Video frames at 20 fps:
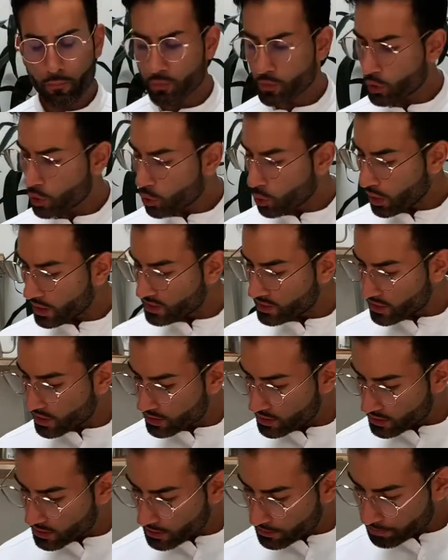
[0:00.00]
Quite
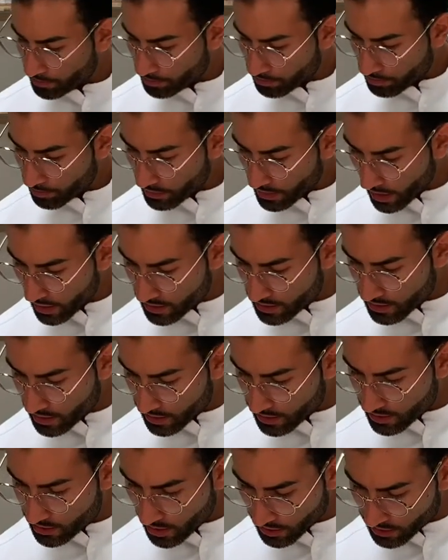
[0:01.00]
zesty
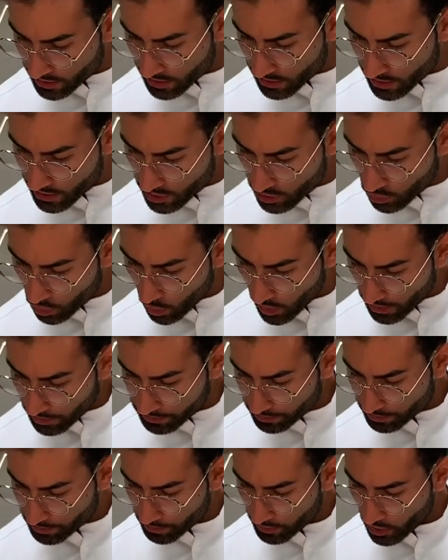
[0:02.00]
acidity. The acidity is quite a
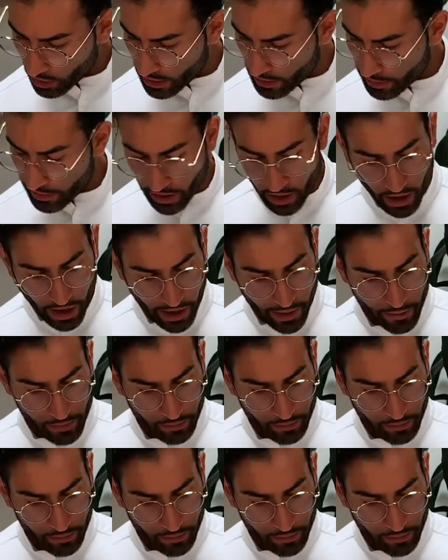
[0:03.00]
little bit high,